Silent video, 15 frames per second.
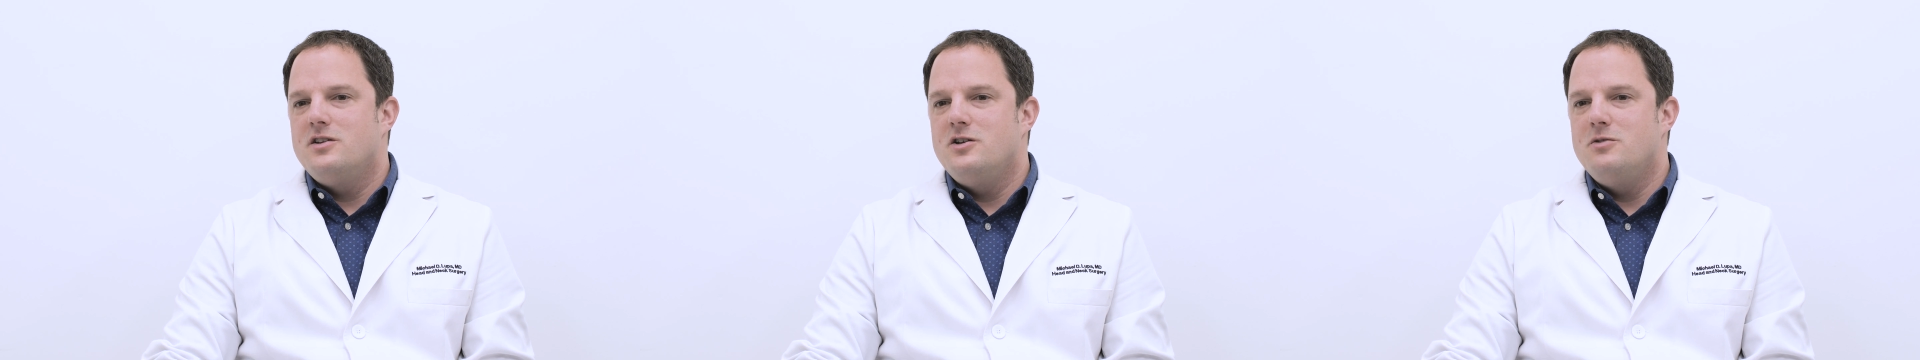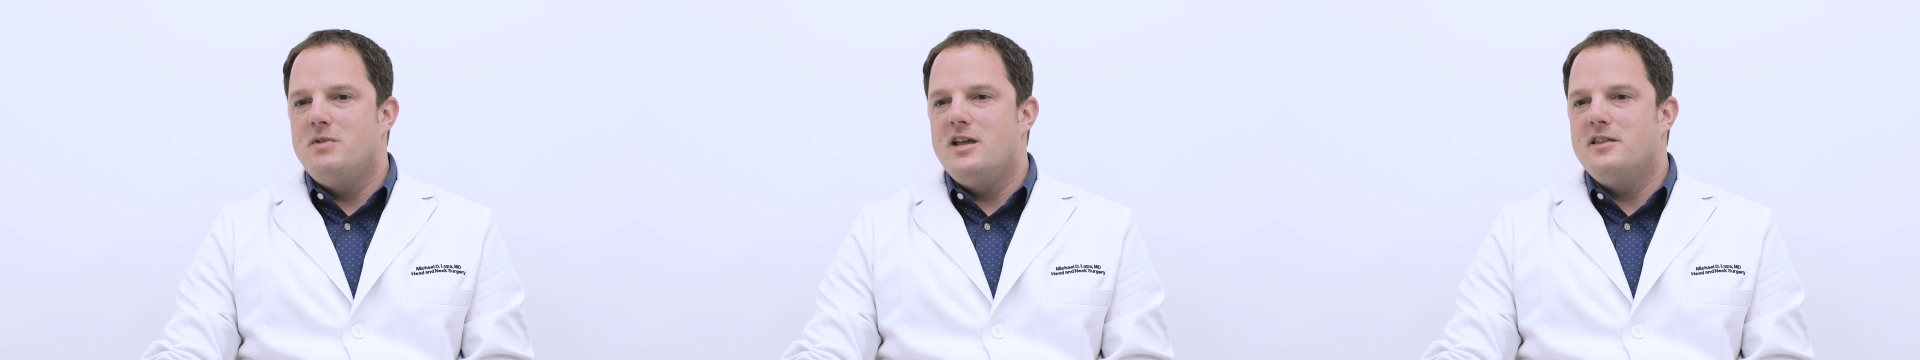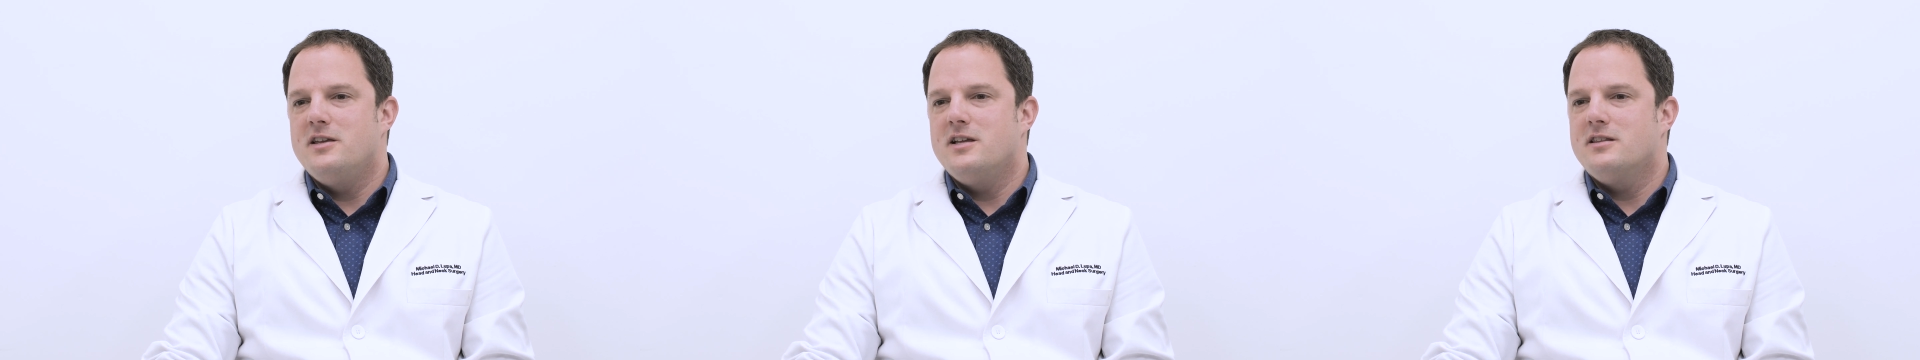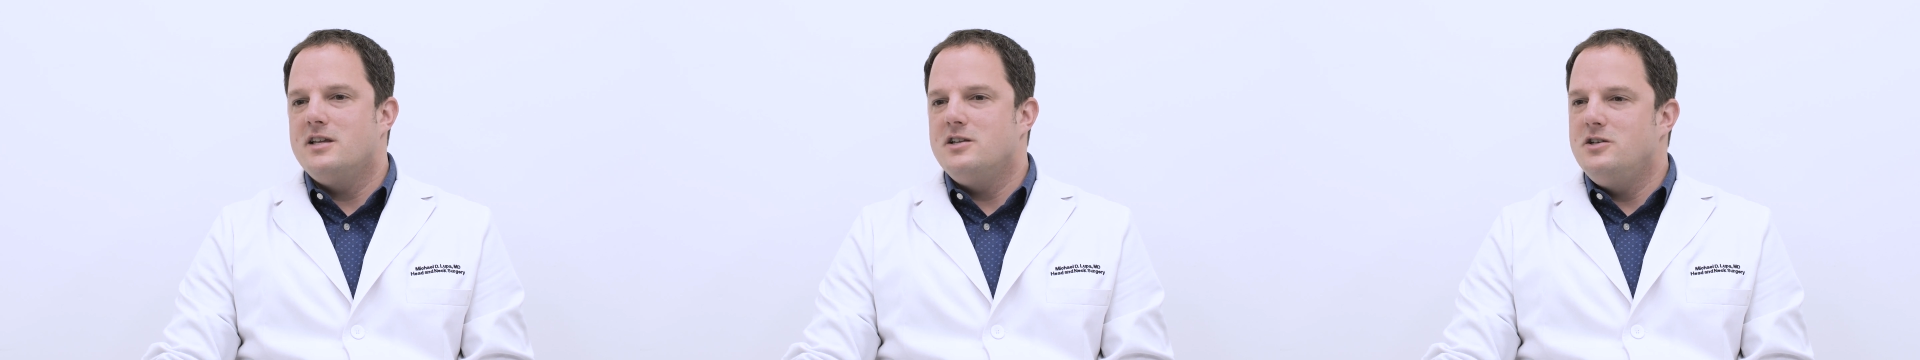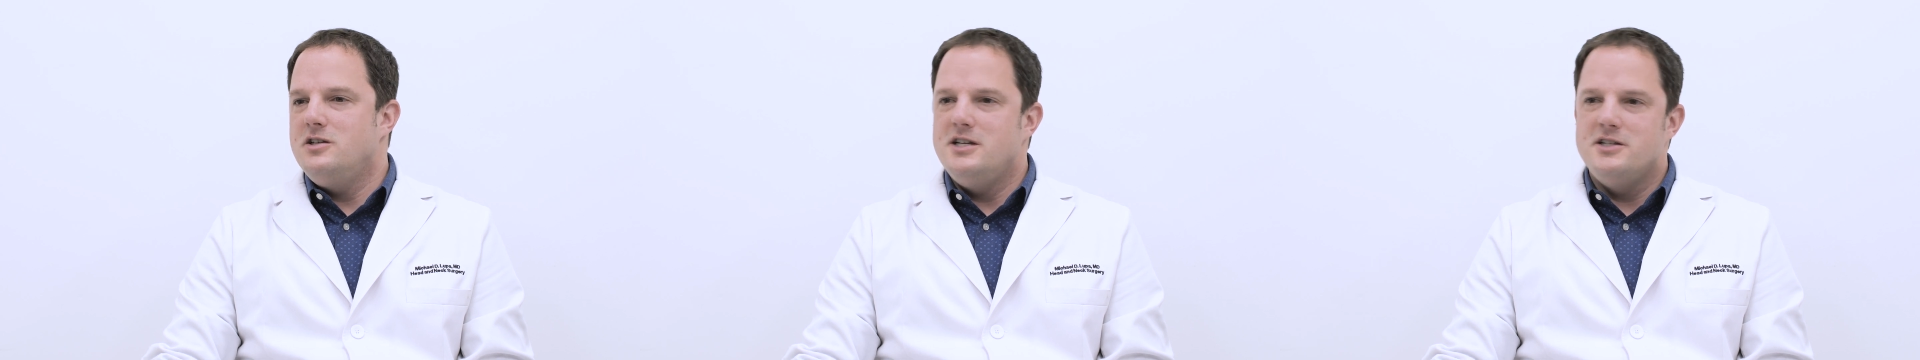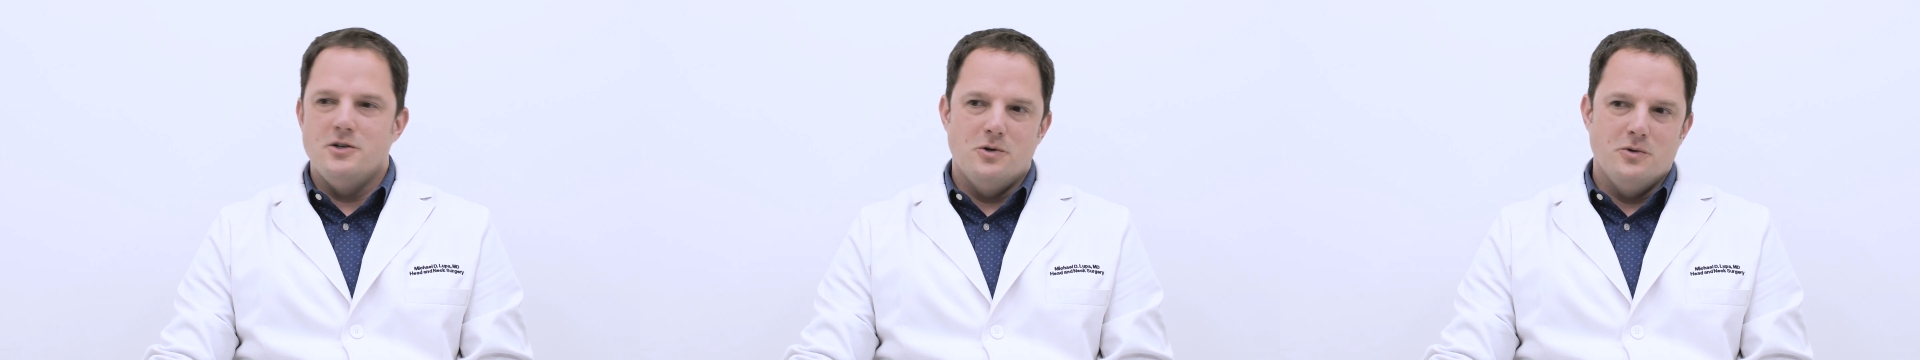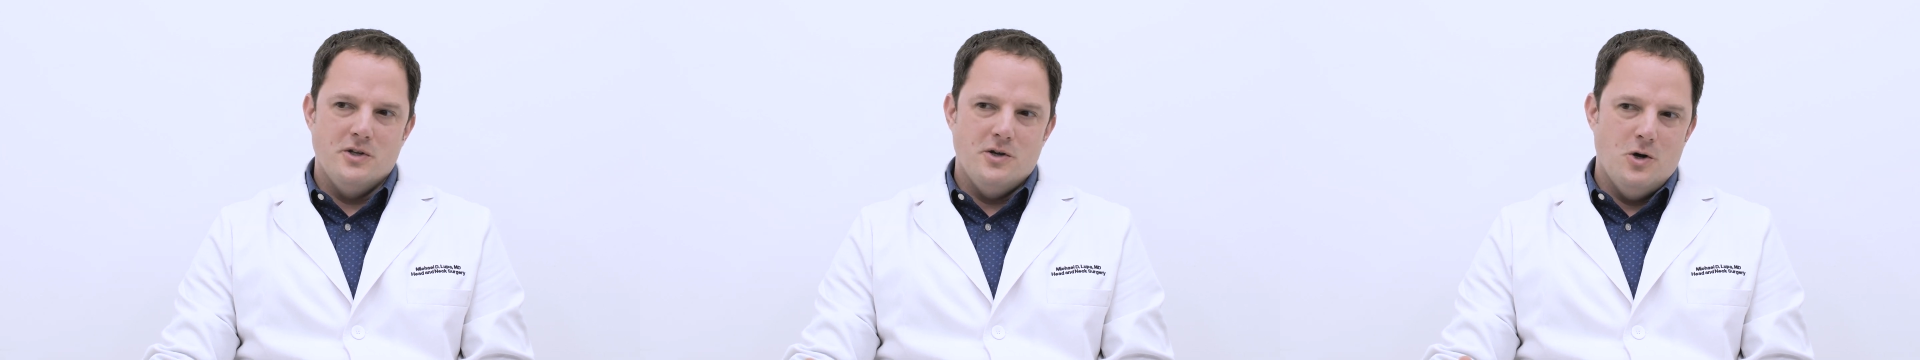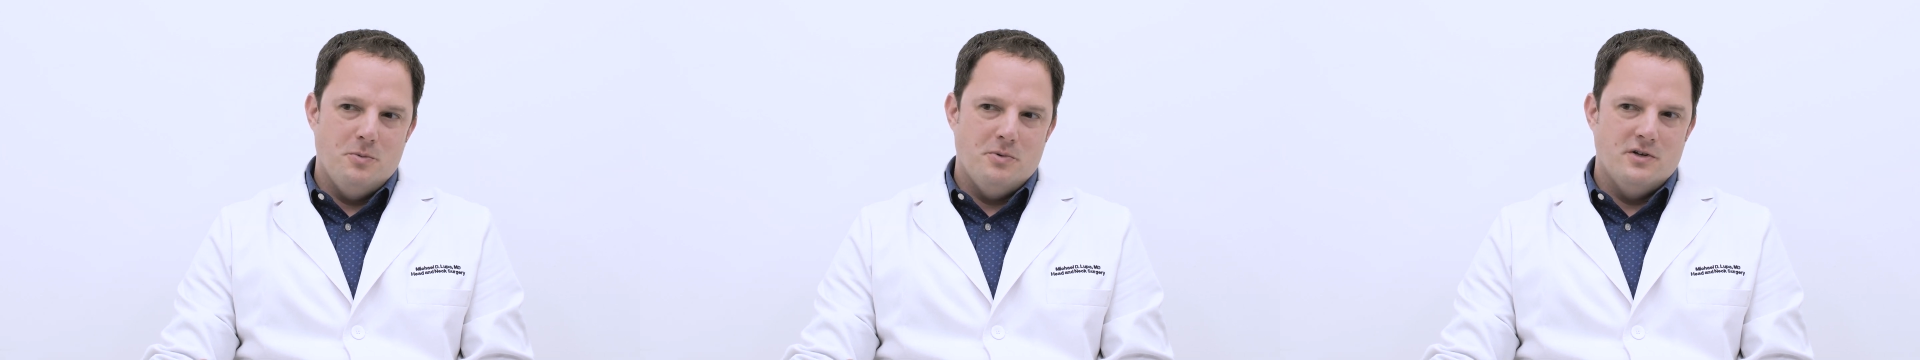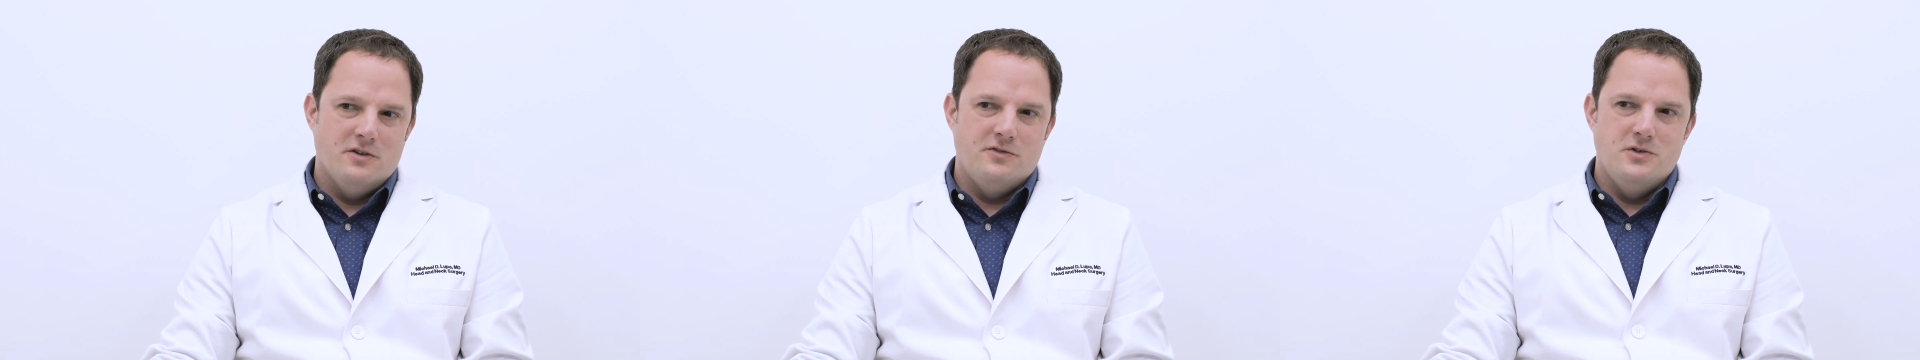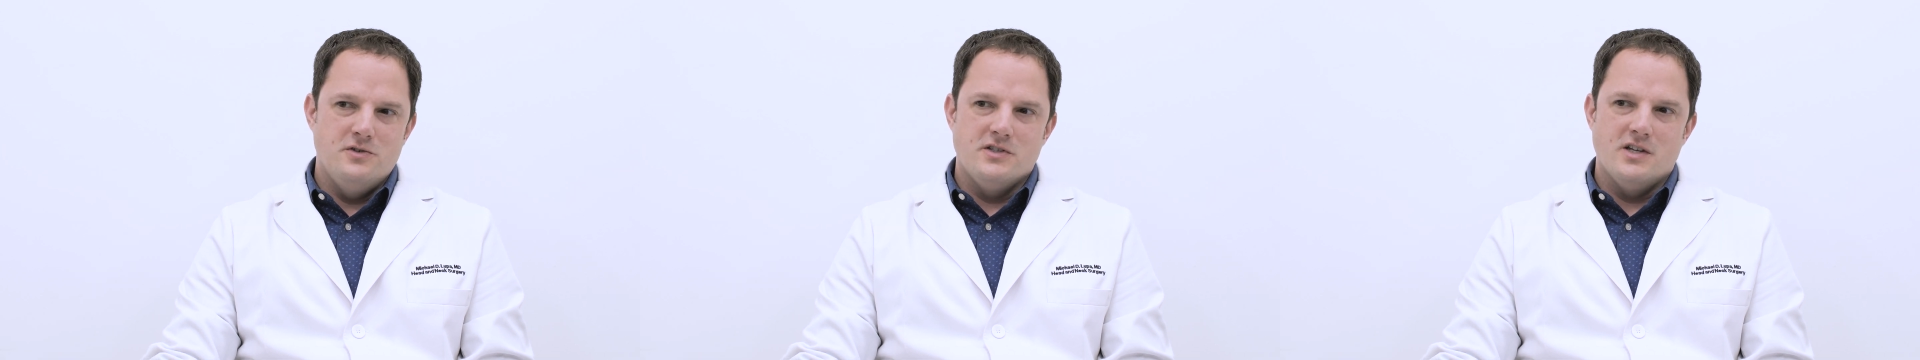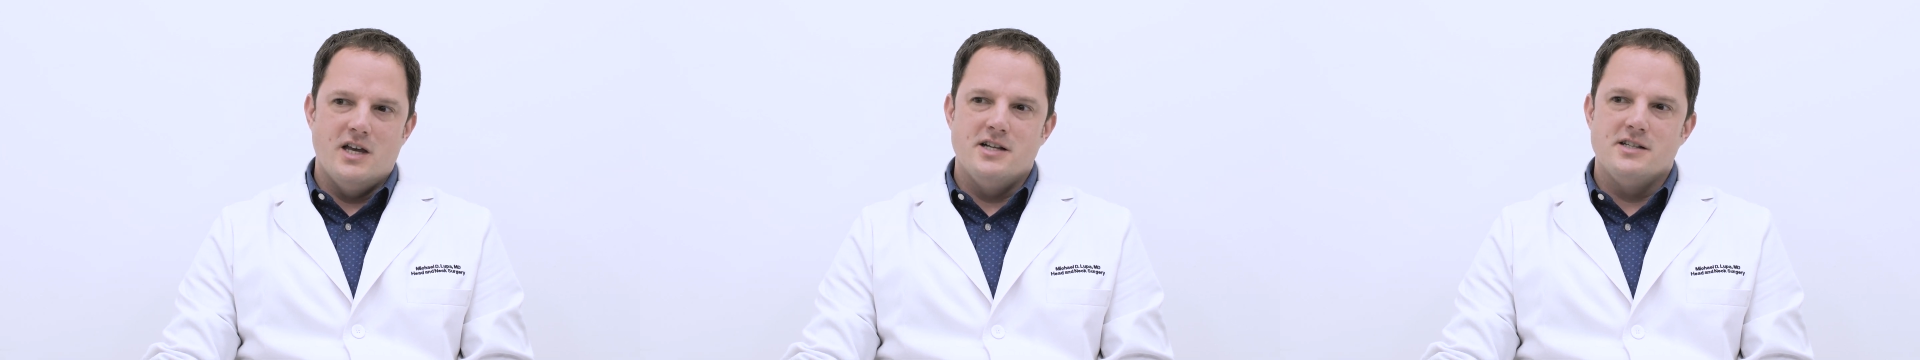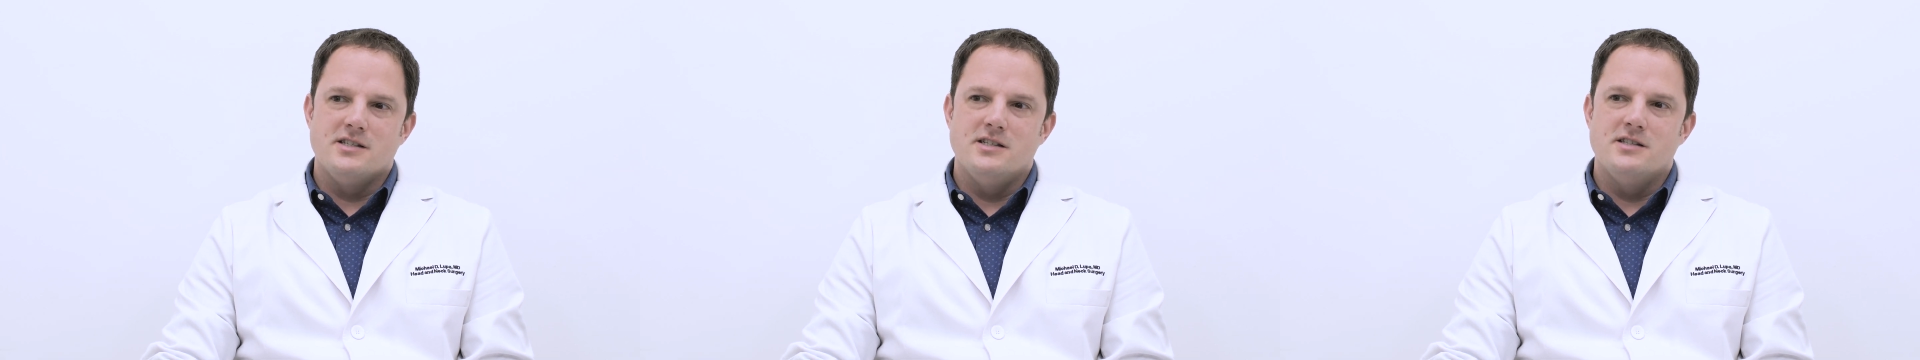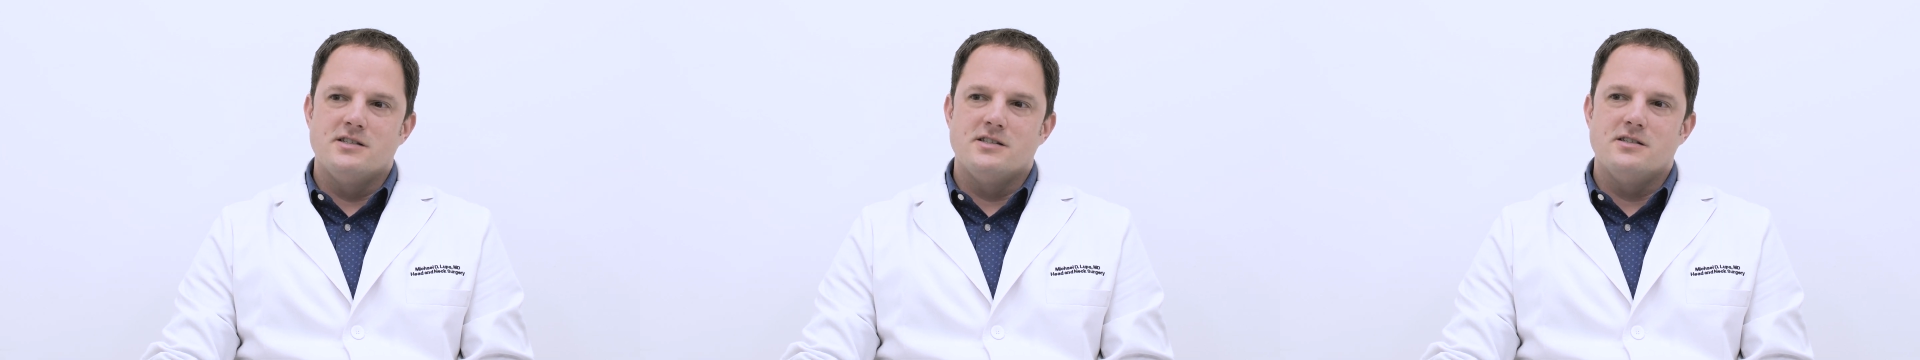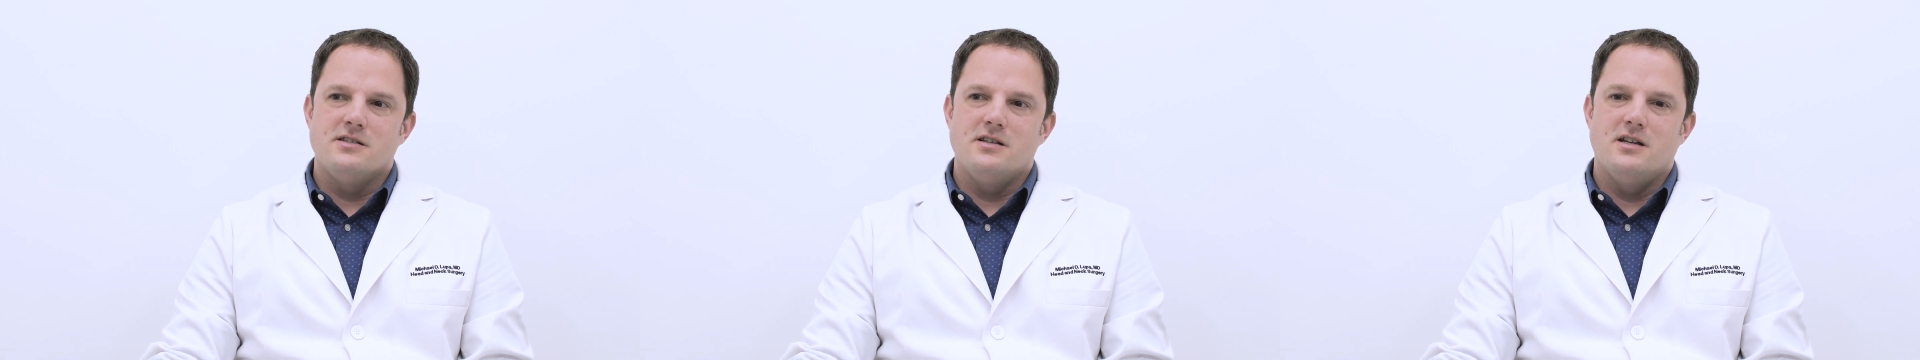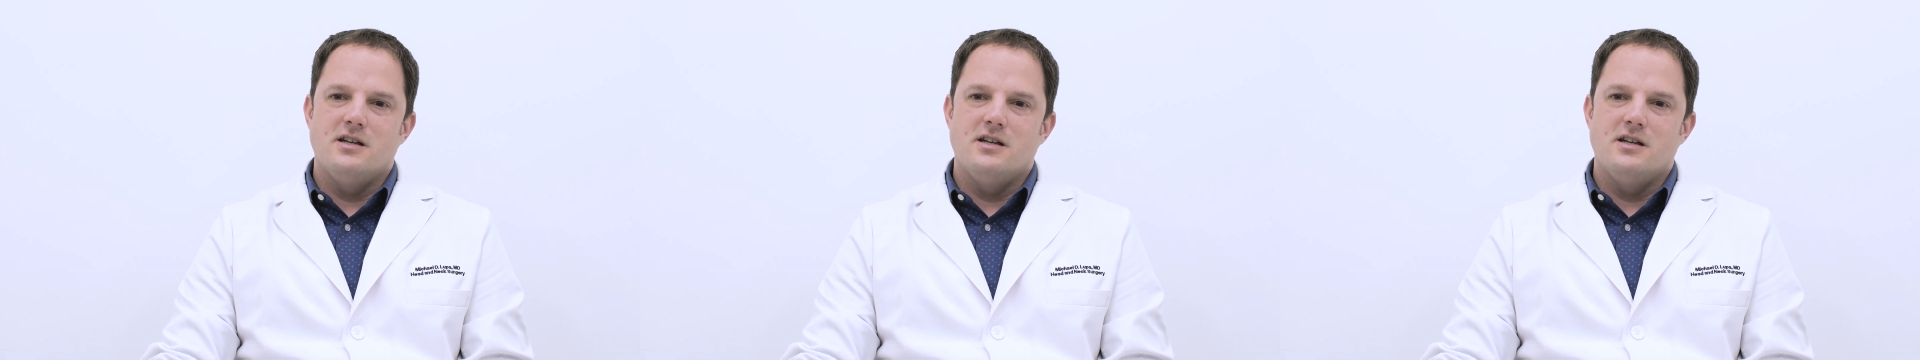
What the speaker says: You may think that you need to only open a few sinuses